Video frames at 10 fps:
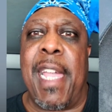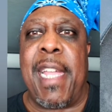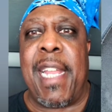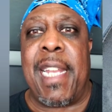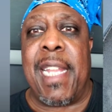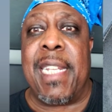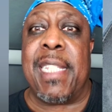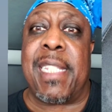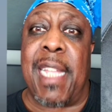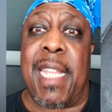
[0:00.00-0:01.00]
And I let
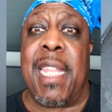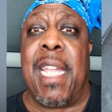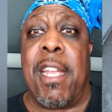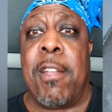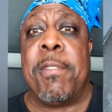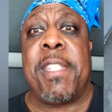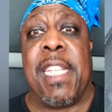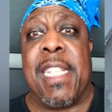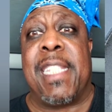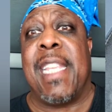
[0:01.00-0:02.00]
it stay there,
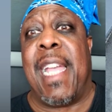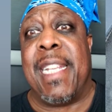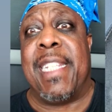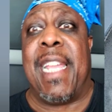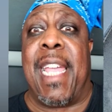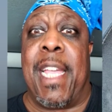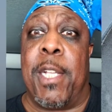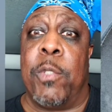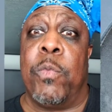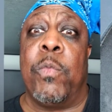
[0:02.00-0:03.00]
skin side
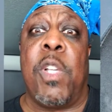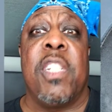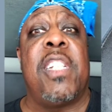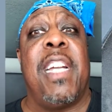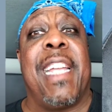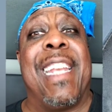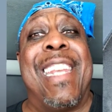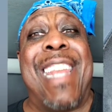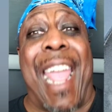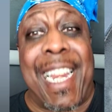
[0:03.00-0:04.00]
down. Gonna cook it
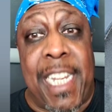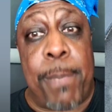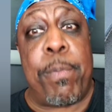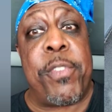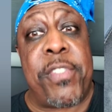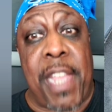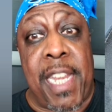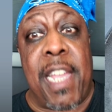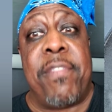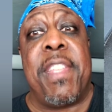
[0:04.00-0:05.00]

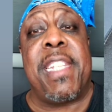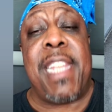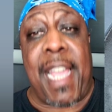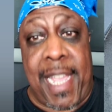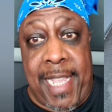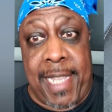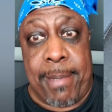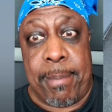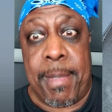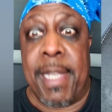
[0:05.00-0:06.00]
90% of the
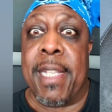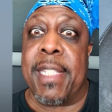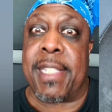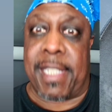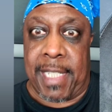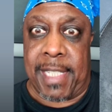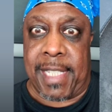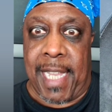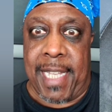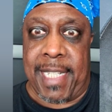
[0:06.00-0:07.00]
time. Skin
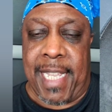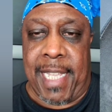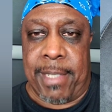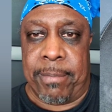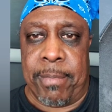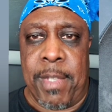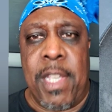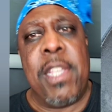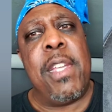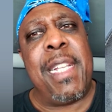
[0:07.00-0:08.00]
side down.
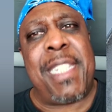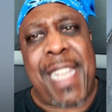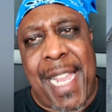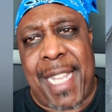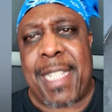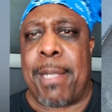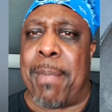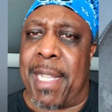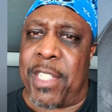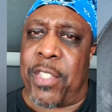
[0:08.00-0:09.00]
You can check it to
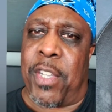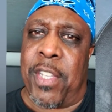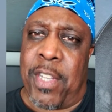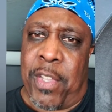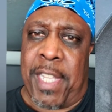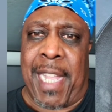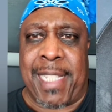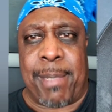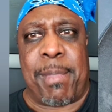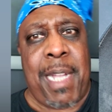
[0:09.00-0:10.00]
make sure you know you
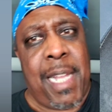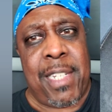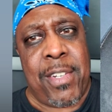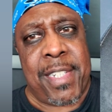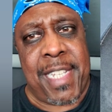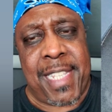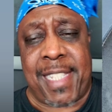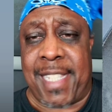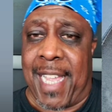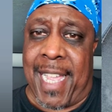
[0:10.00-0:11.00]
got some color on the other
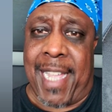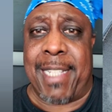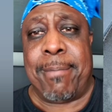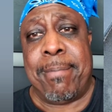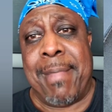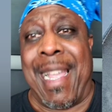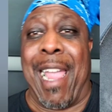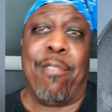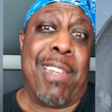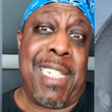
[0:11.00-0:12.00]
side.
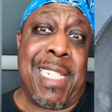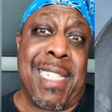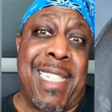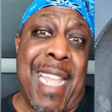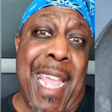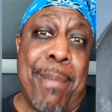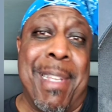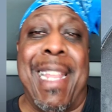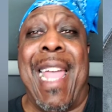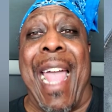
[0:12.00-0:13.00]
I really didn't time
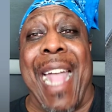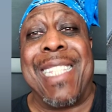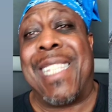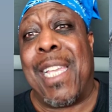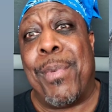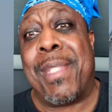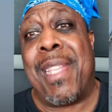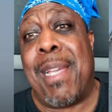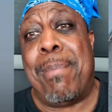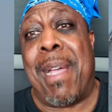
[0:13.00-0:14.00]
it. I'd say it was
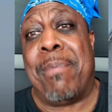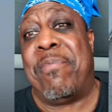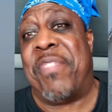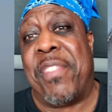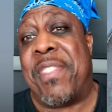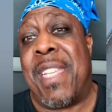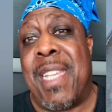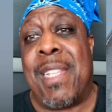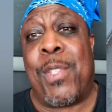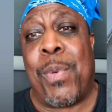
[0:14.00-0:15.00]
there about
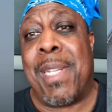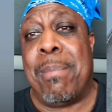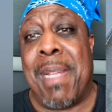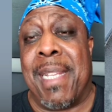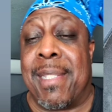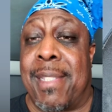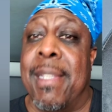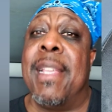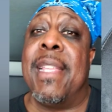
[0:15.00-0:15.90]
15-20 minutes.